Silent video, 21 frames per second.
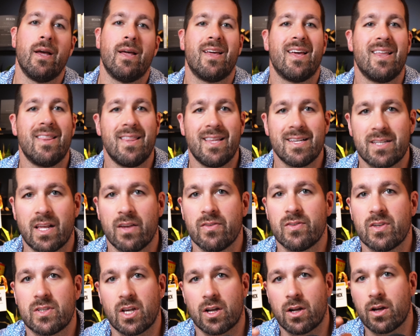And this gives
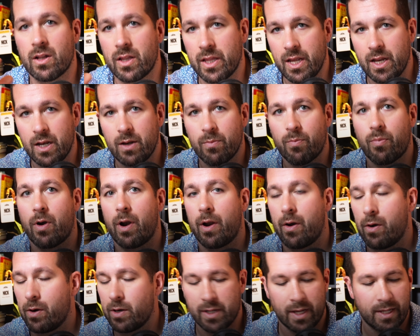us a clean,
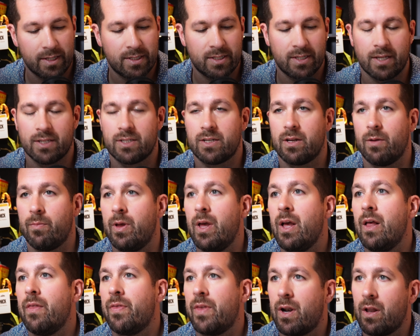prioritized system
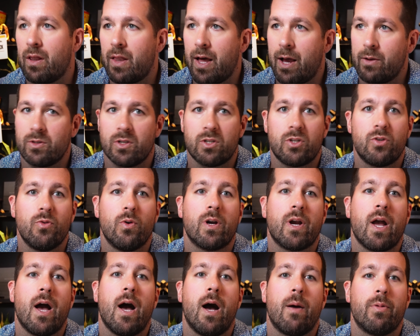that allows us to
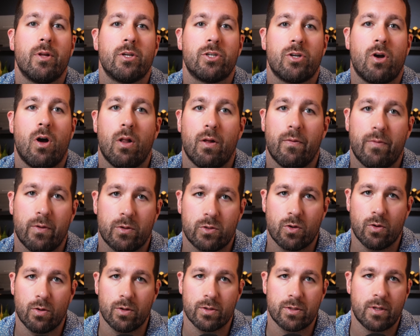accomplish all of those
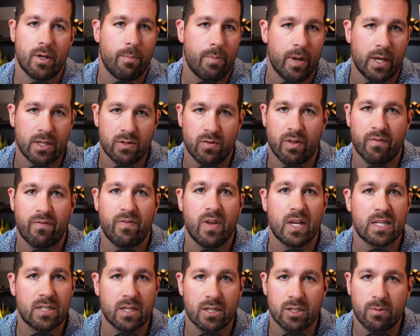goals. It pays for the
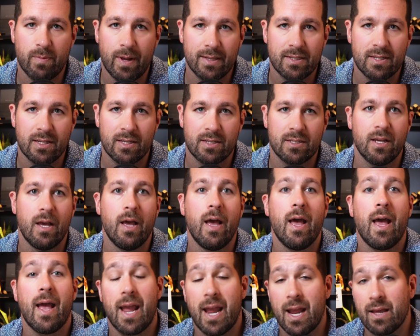fixed expenses
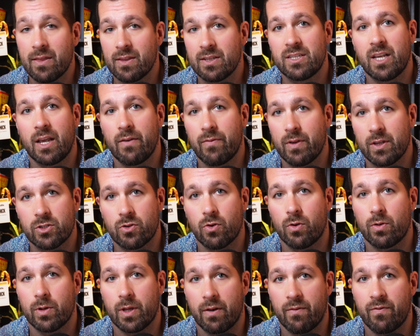and the savings
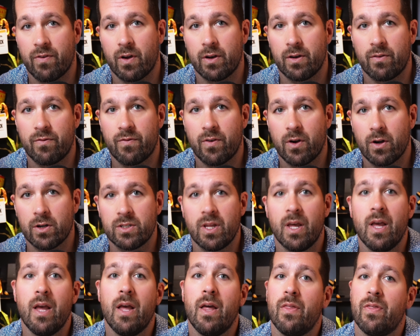goal get funded first.
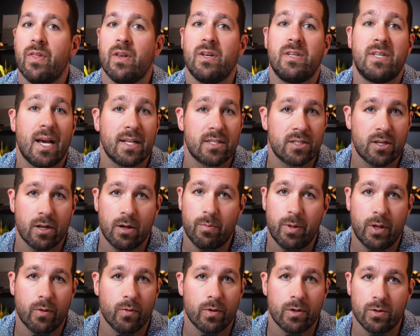The debt's going to
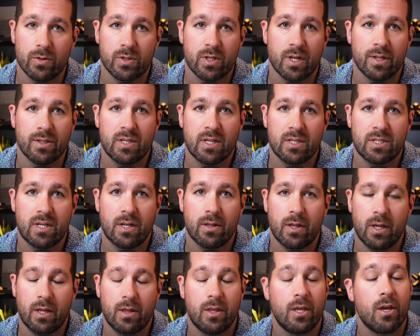be reduced
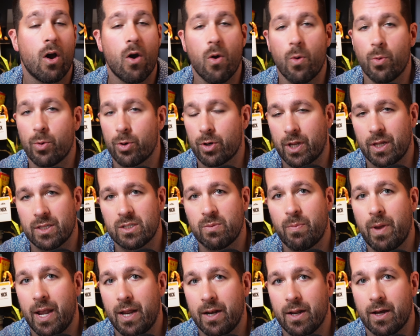consistently, the owner gets
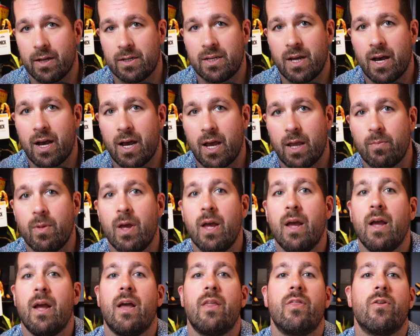paid on time,
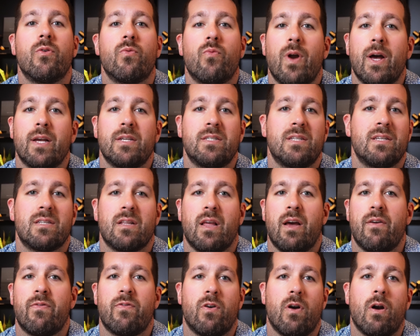and the rest is
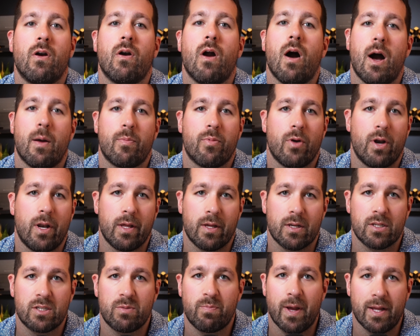left for our operating
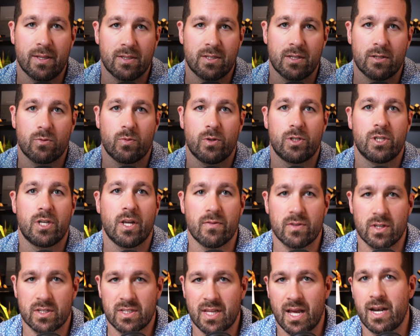expenses, which
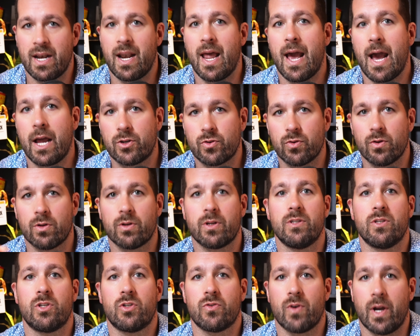gives us that natural
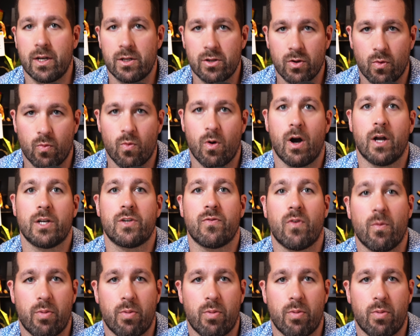constraint to watch for